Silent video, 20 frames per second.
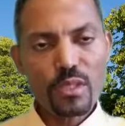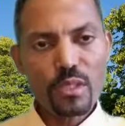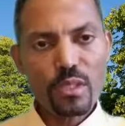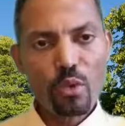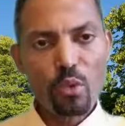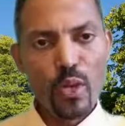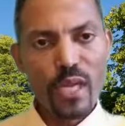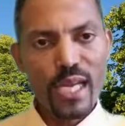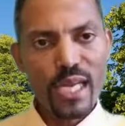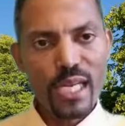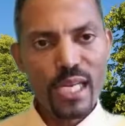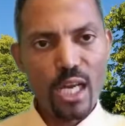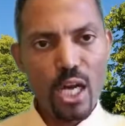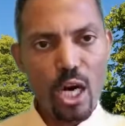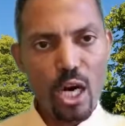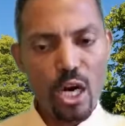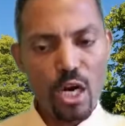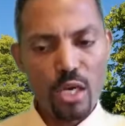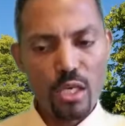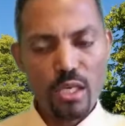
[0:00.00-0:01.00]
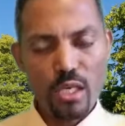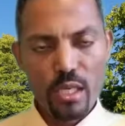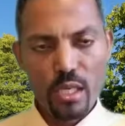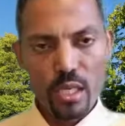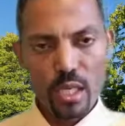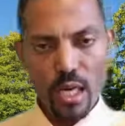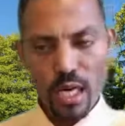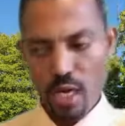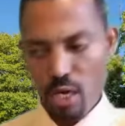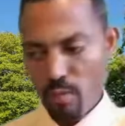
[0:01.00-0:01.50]
we can guard
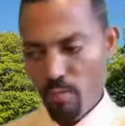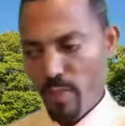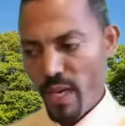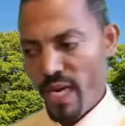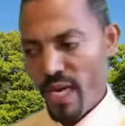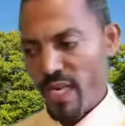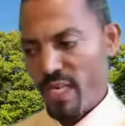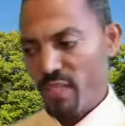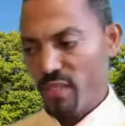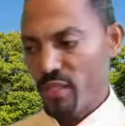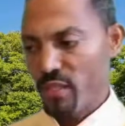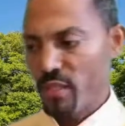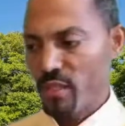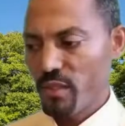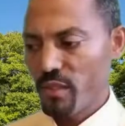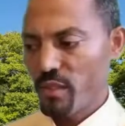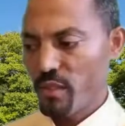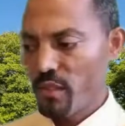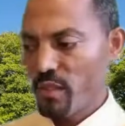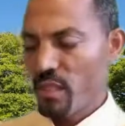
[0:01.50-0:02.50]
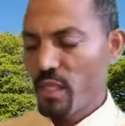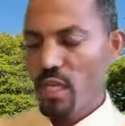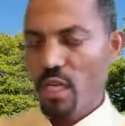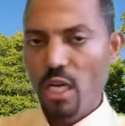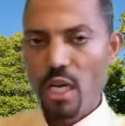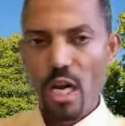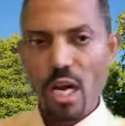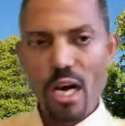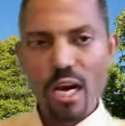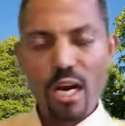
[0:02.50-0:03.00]
our minds.
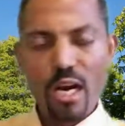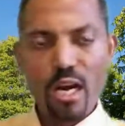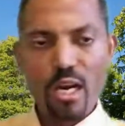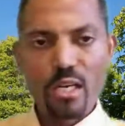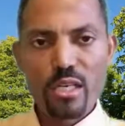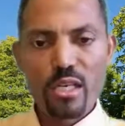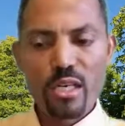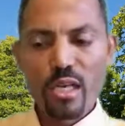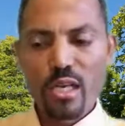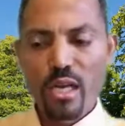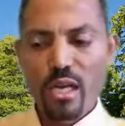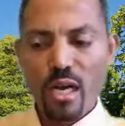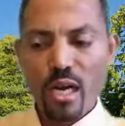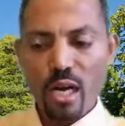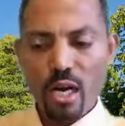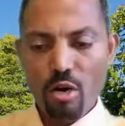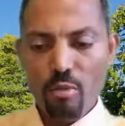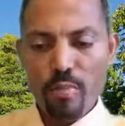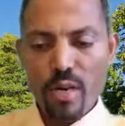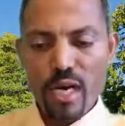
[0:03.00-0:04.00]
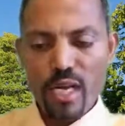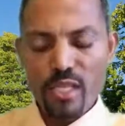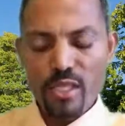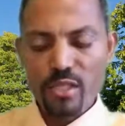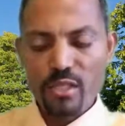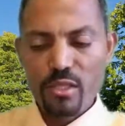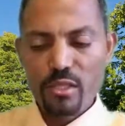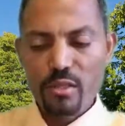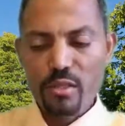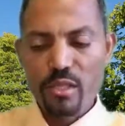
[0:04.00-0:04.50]
Guard our
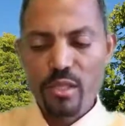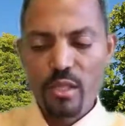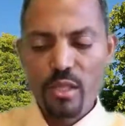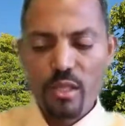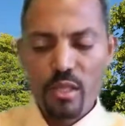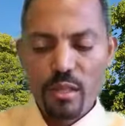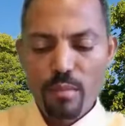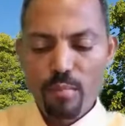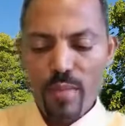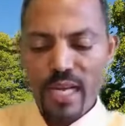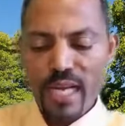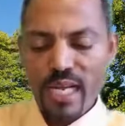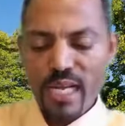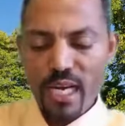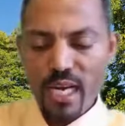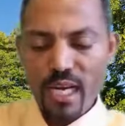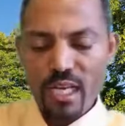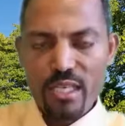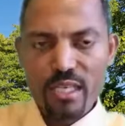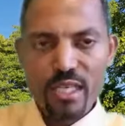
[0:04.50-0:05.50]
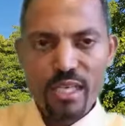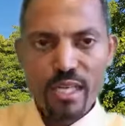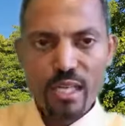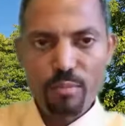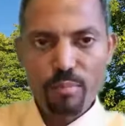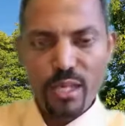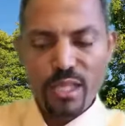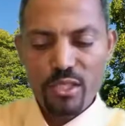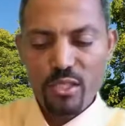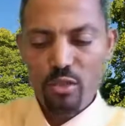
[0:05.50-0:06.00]
minds. May God
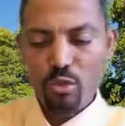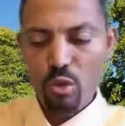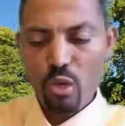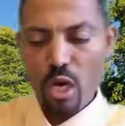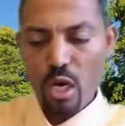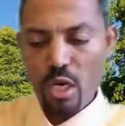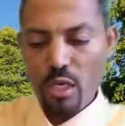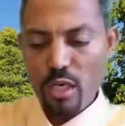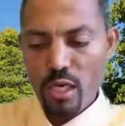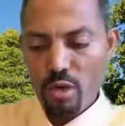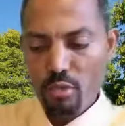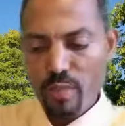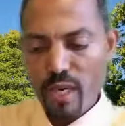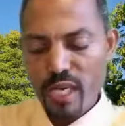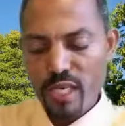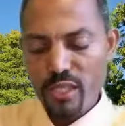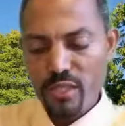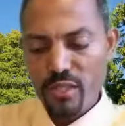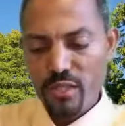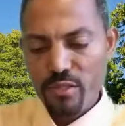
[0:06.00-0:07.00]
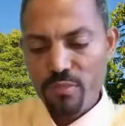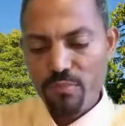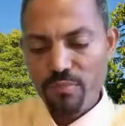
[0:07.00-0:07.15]
help us to guard our minds.